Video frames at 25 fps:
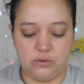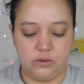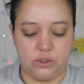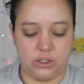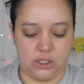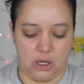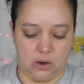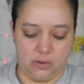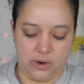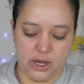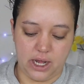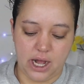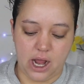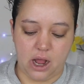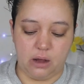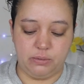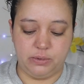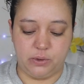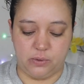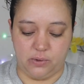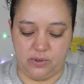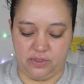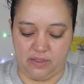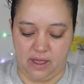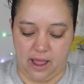So it
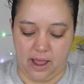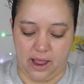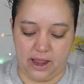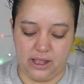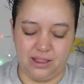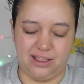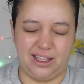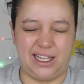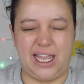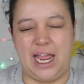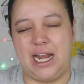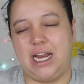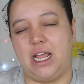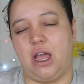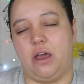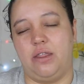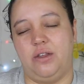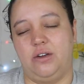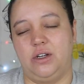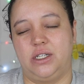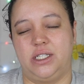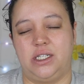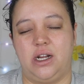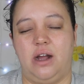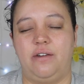helps with that and like any
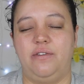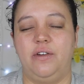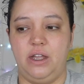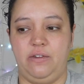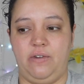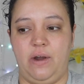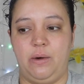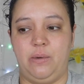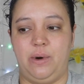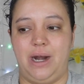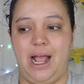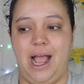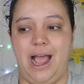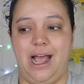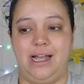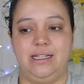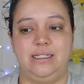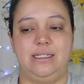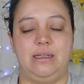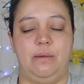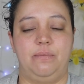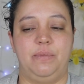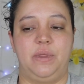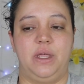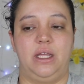other stuff. If I want to add
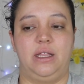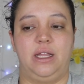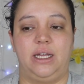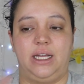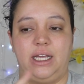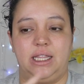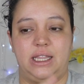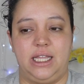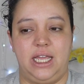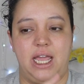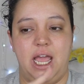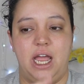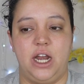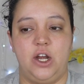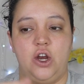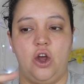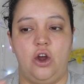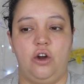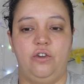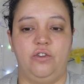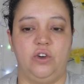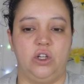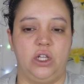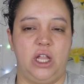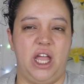something like at the end
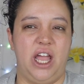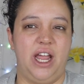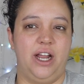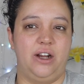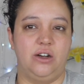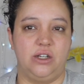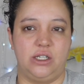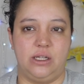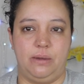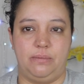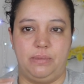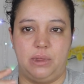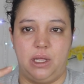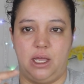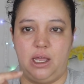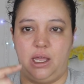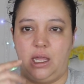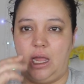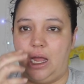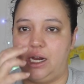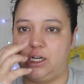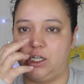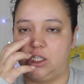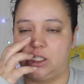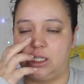overlay or something,
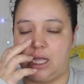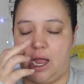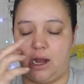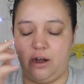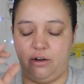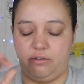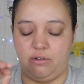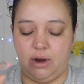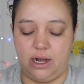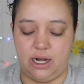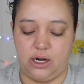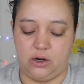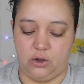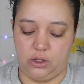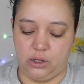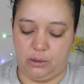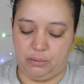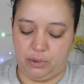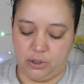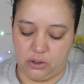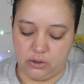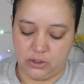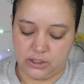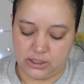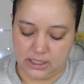I just kind of write it on the
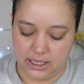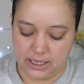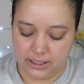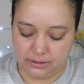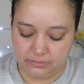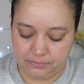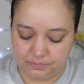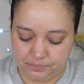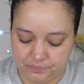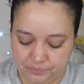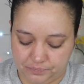post-it.